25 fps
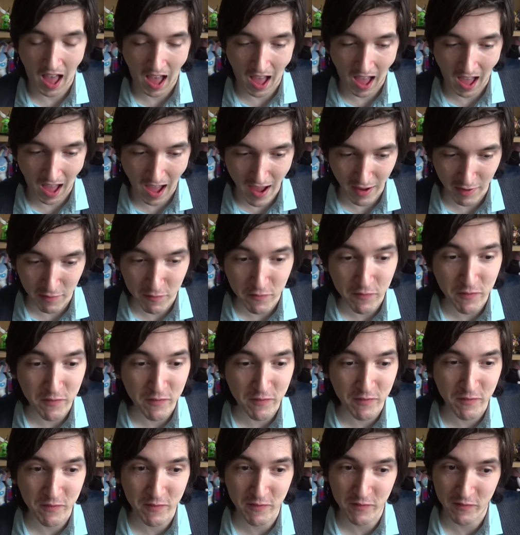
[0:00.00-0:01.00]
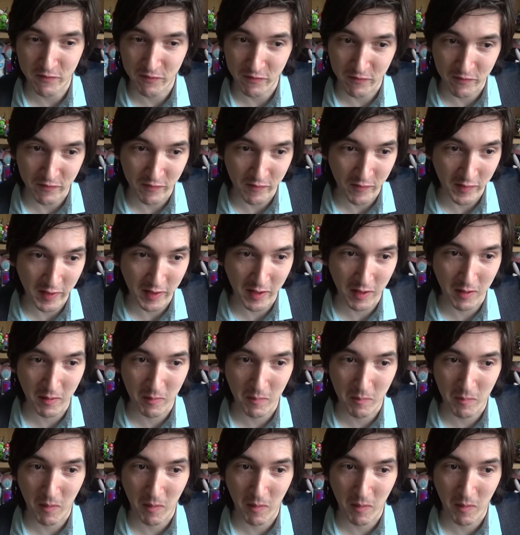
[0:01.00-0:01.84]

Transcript: I feel